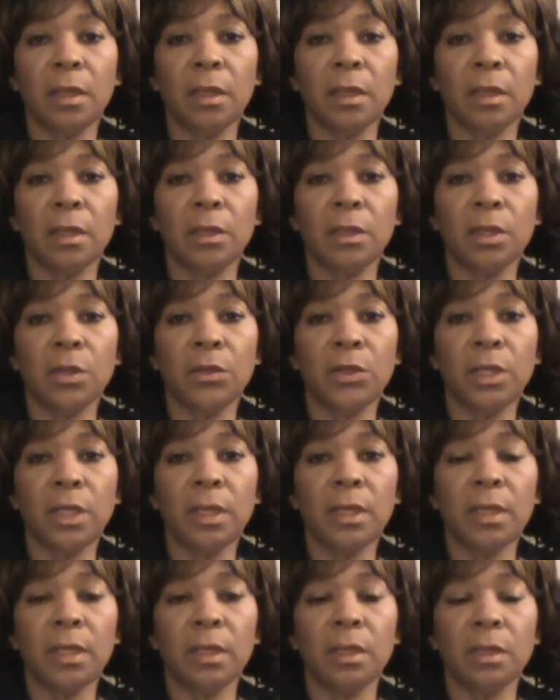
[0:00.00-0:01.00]

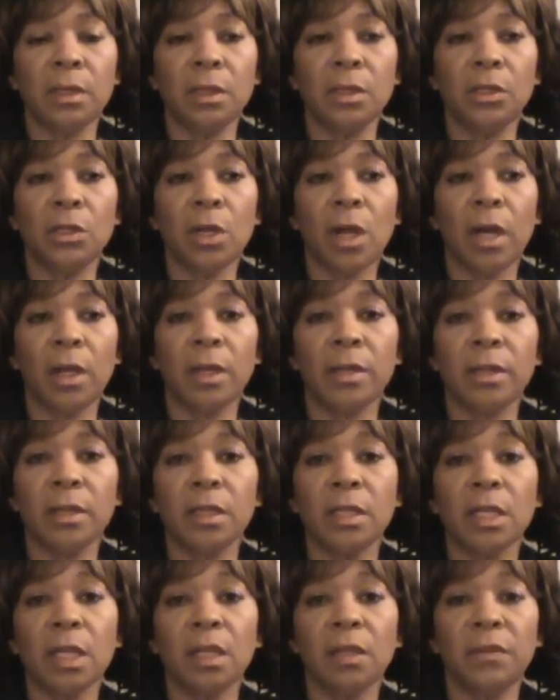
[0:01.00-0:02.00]
associate is
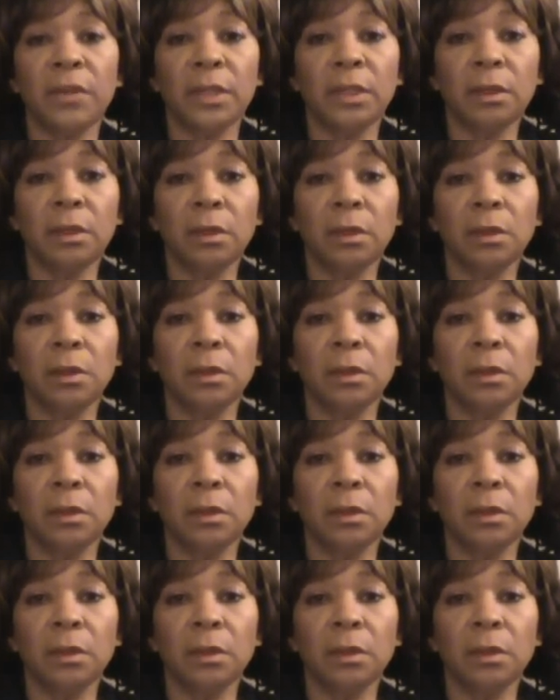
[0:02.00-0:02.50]
Jonathan Sullivan.